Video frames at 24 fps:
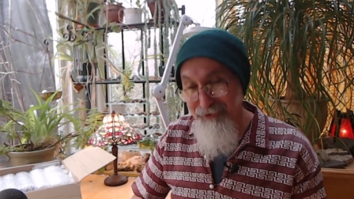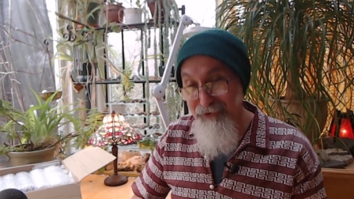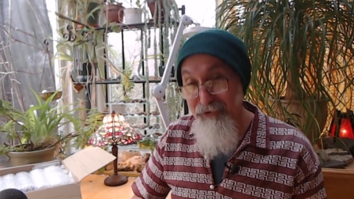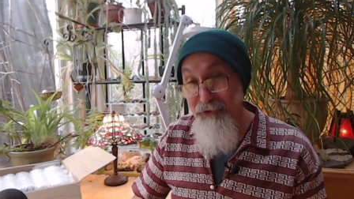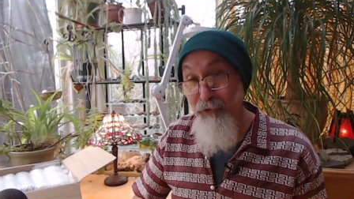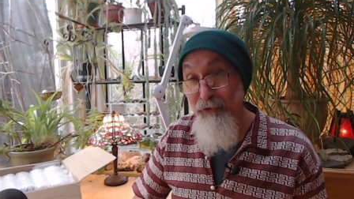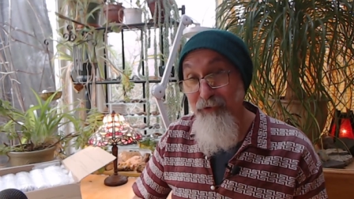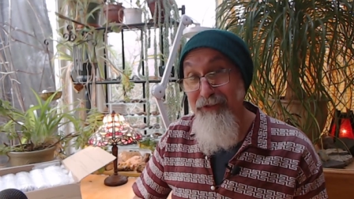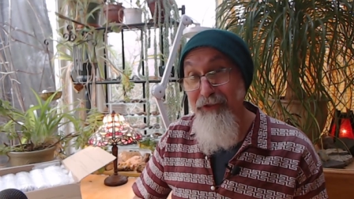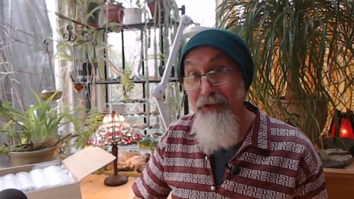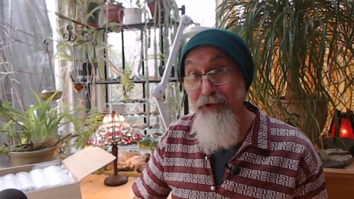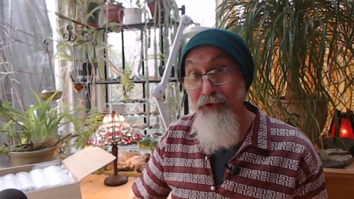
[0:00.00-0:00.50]

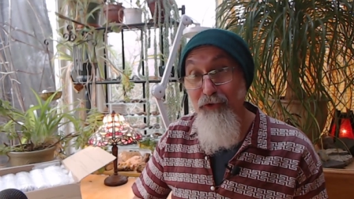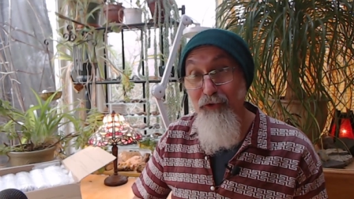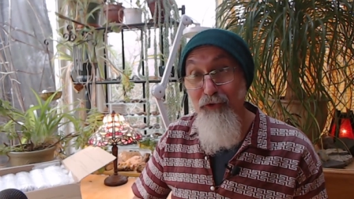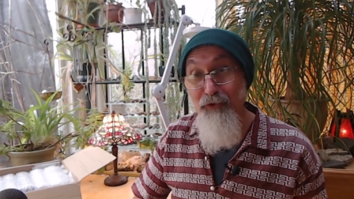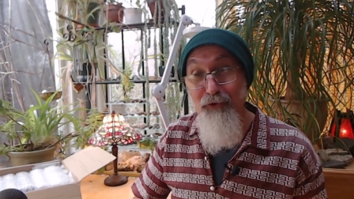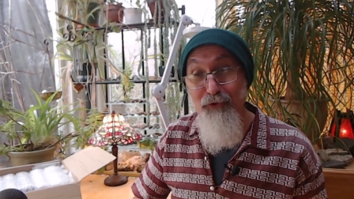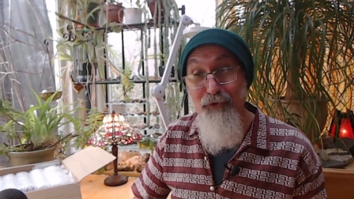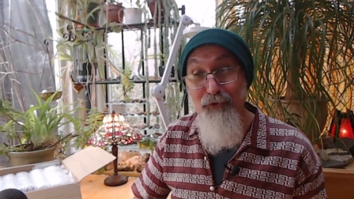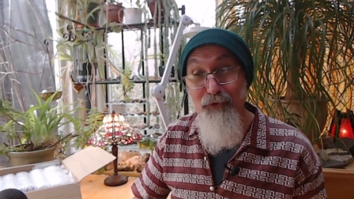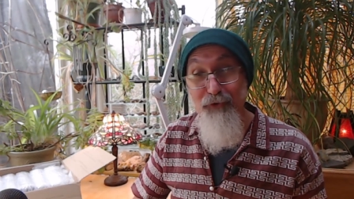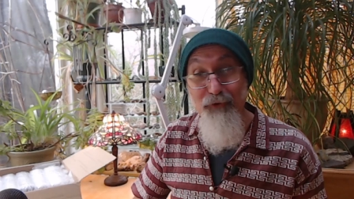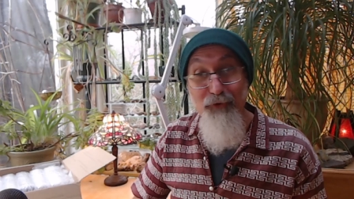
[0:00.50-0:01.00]
only
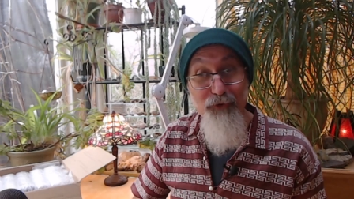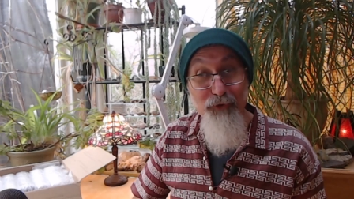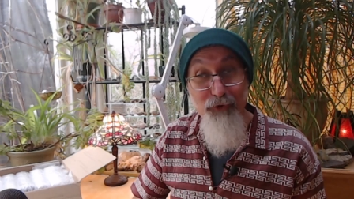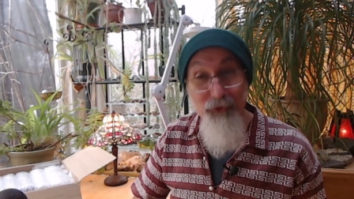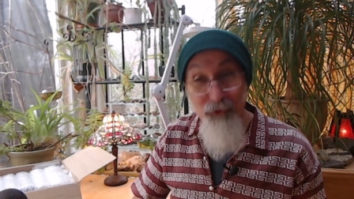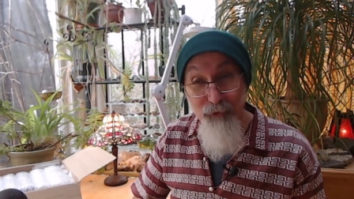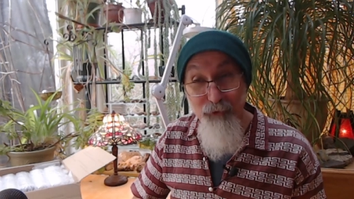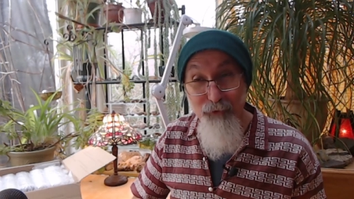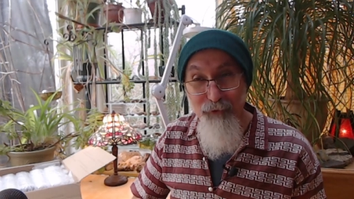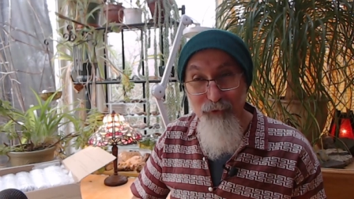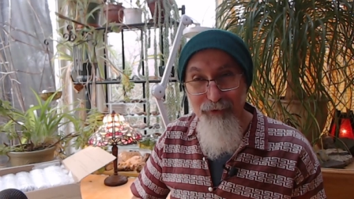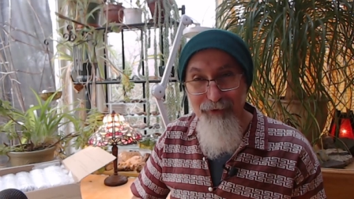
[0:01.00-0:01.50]

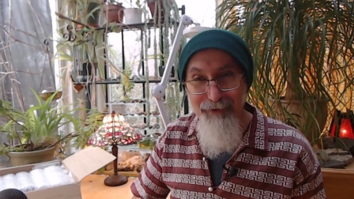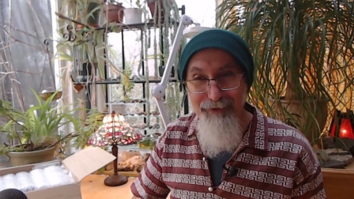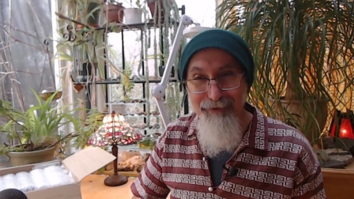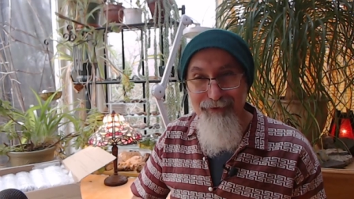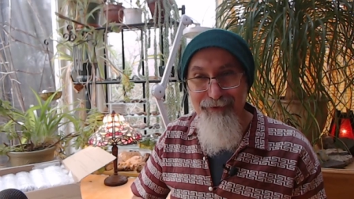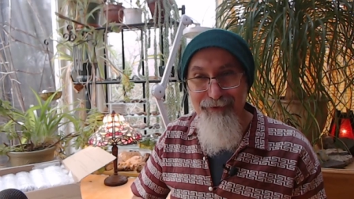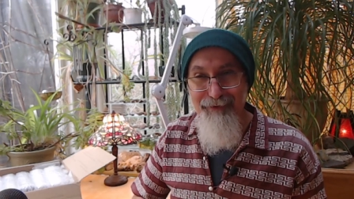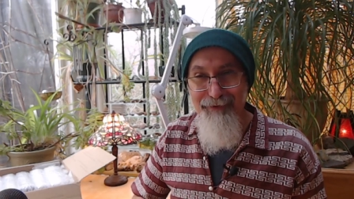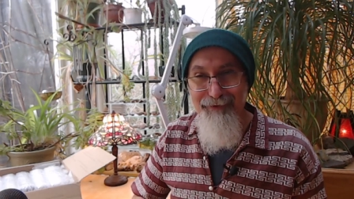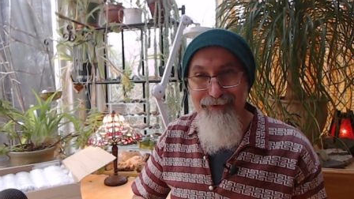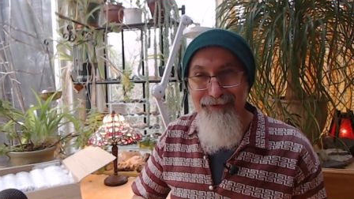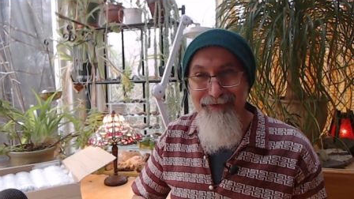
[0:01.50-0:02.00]
two
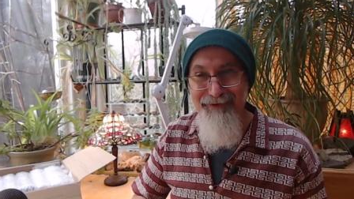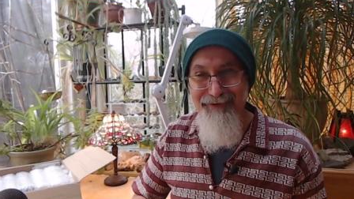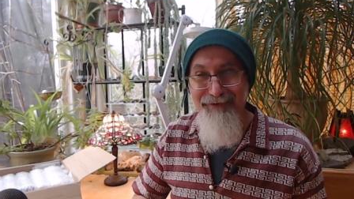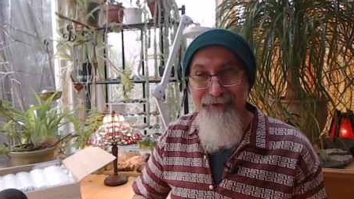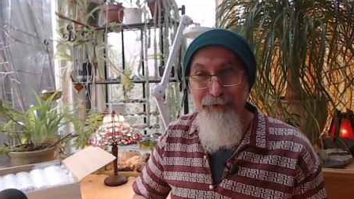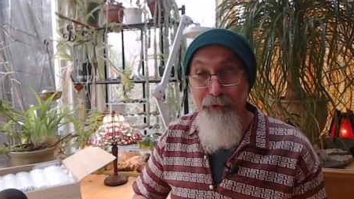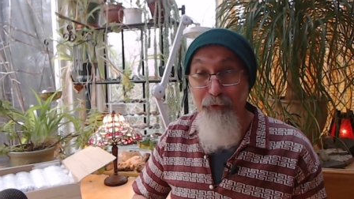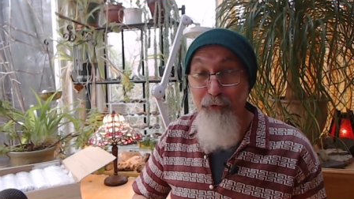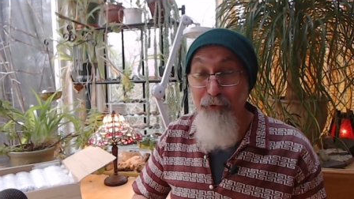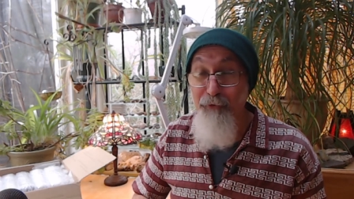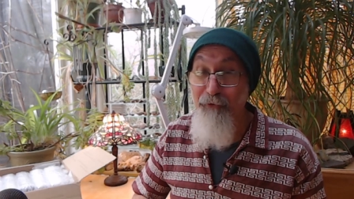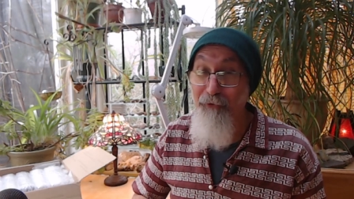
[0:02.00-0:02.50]

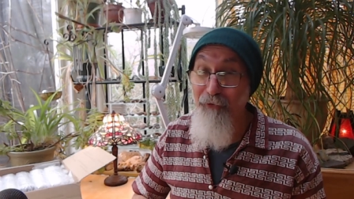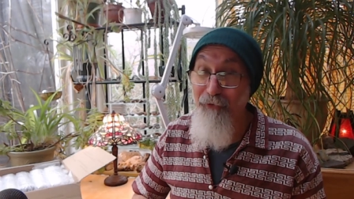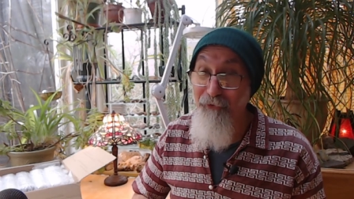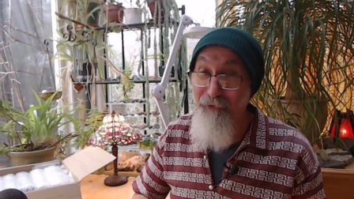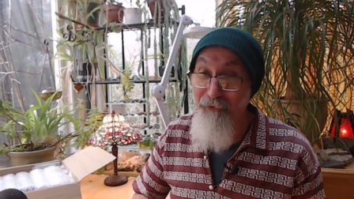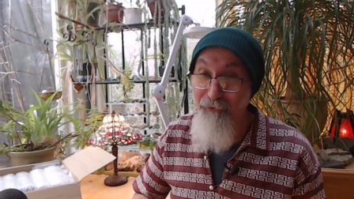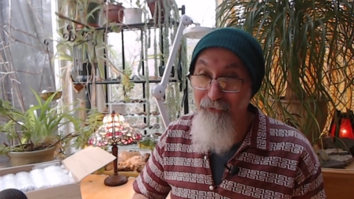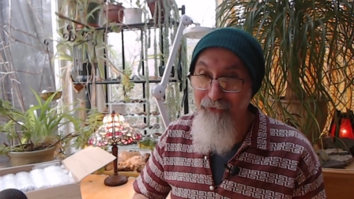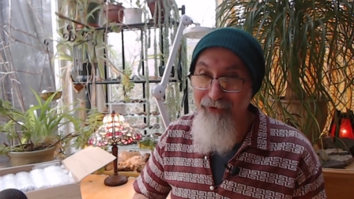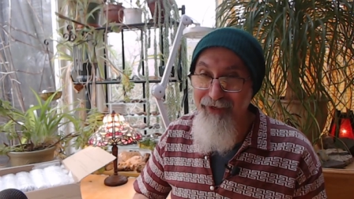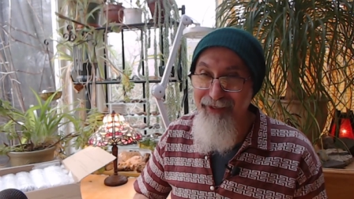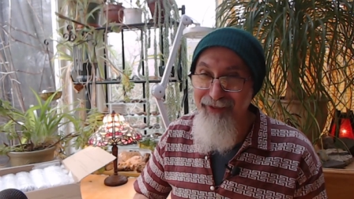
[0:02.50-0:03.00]
or
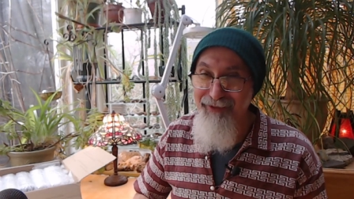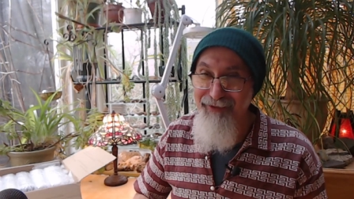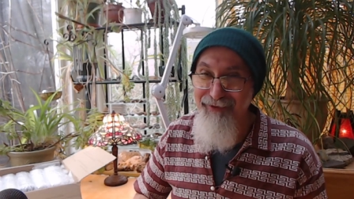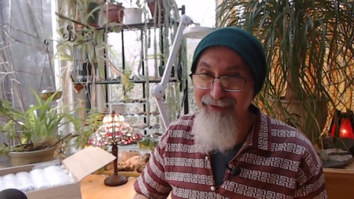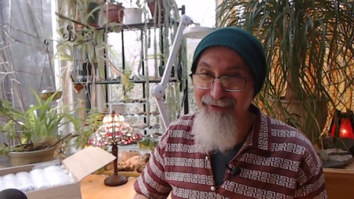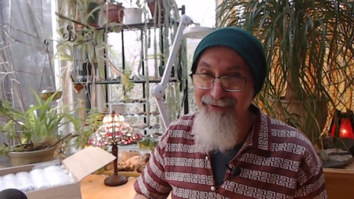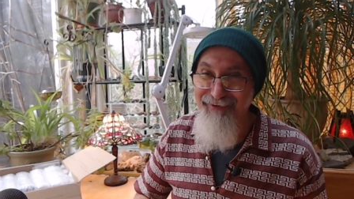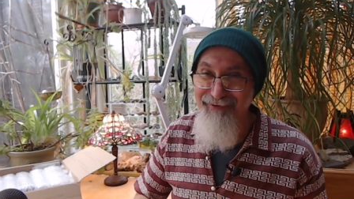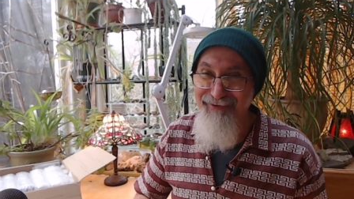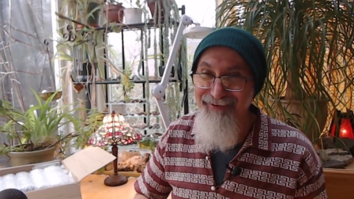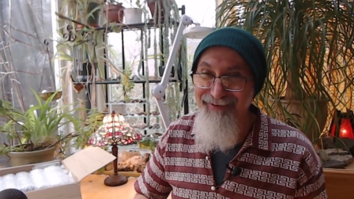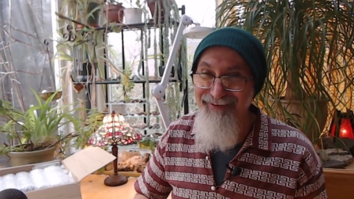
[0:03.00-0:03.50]
three,
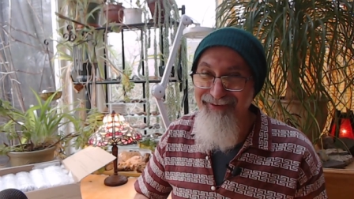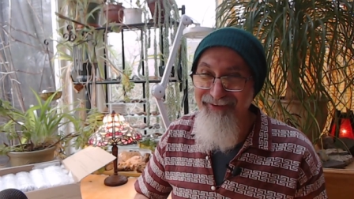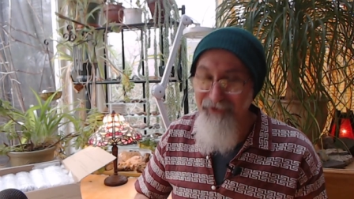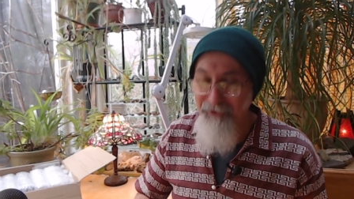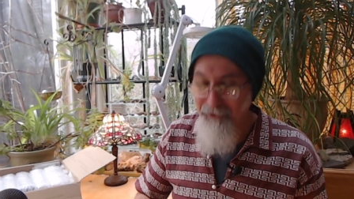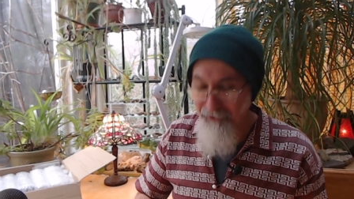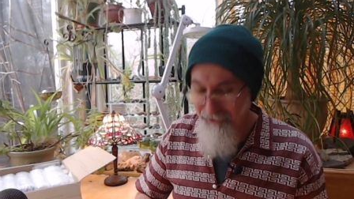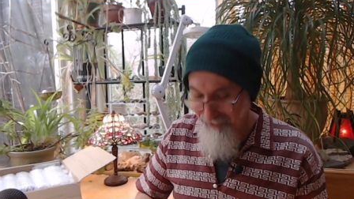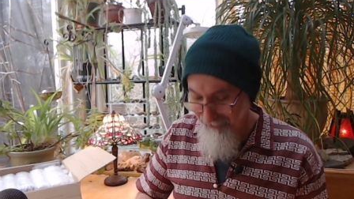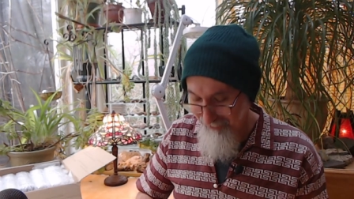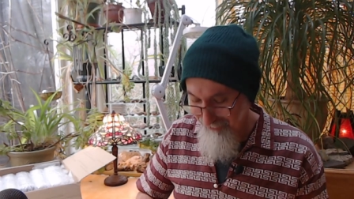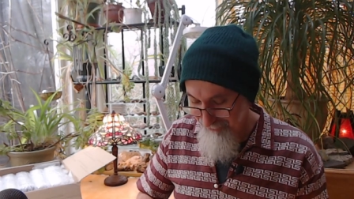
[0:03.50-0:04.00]
okay.